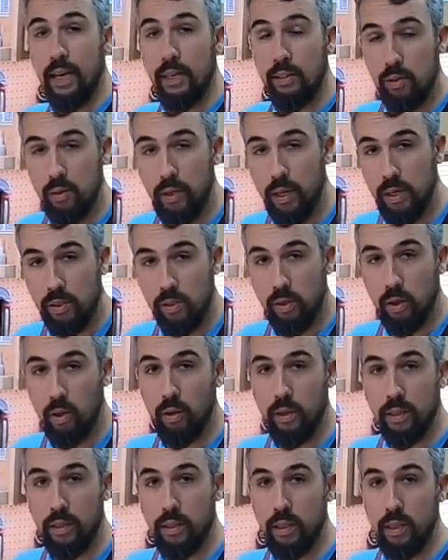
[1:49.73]
as you guys
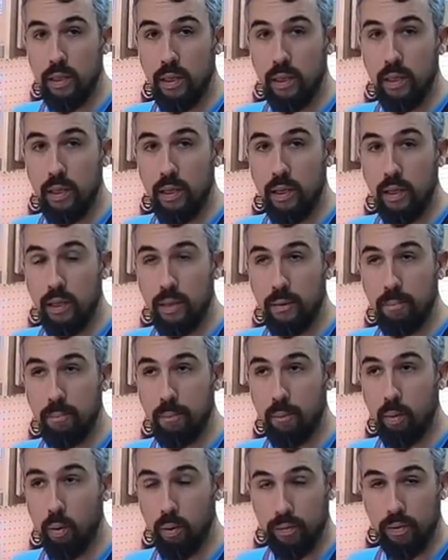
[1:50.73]
saw in the
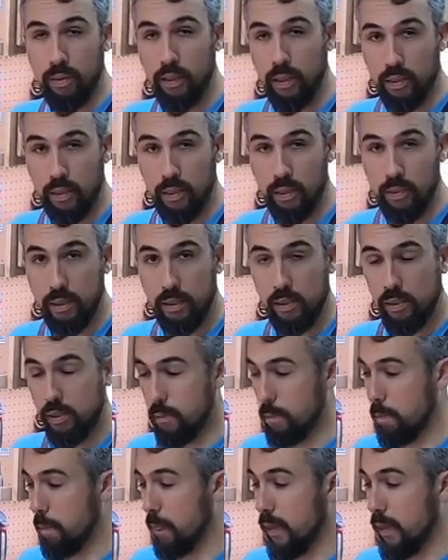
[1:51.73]
um, filling series,